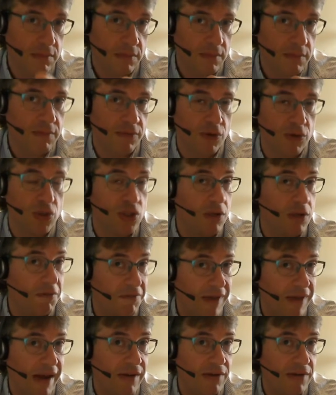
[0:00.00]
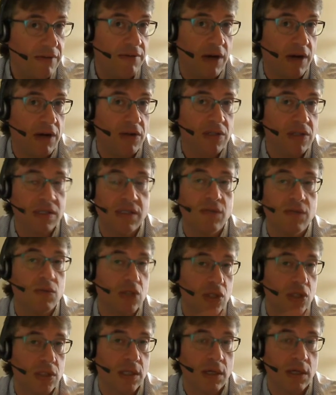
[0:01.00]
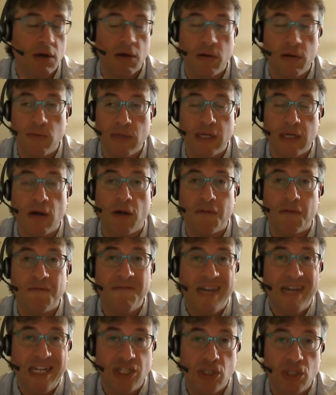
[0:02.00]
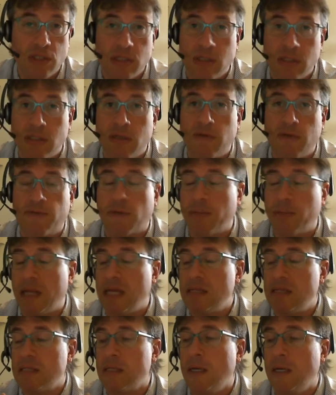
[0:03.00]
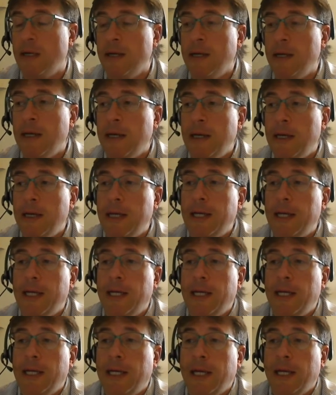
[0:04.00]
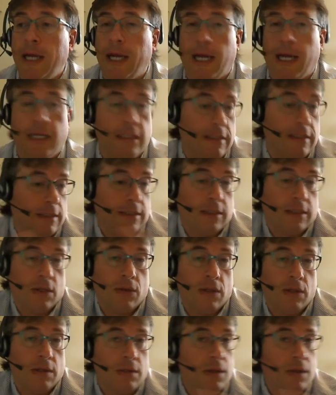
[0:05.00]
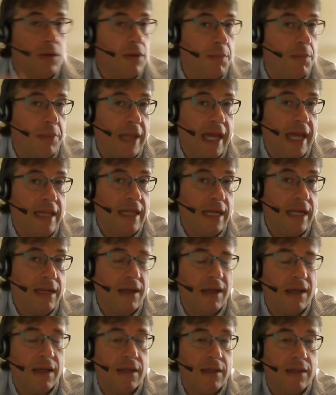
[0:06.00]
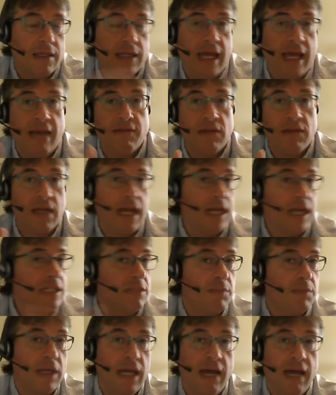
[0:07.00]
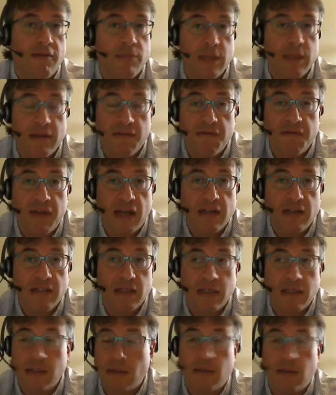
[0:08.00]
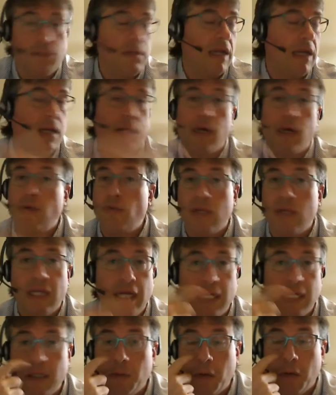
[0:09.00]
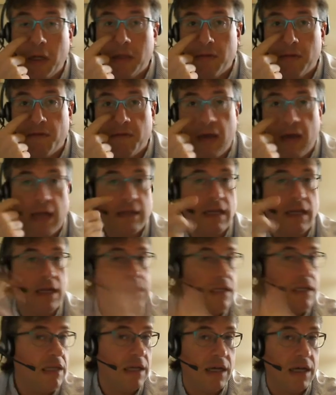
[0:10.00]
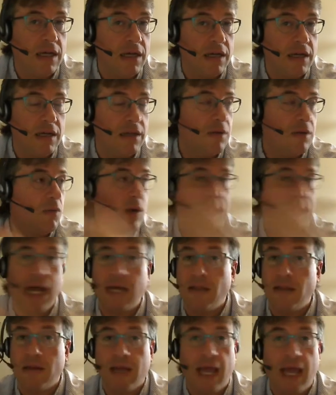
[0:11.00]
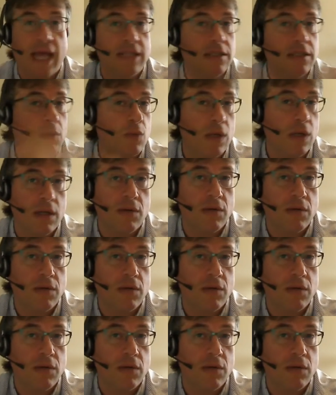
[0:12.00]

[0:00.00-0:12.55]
version of viruses, which we call phages for plants. And so, the plant that didn't have the GANS may have been infected, made unrelated with the fact that one had the GANS and one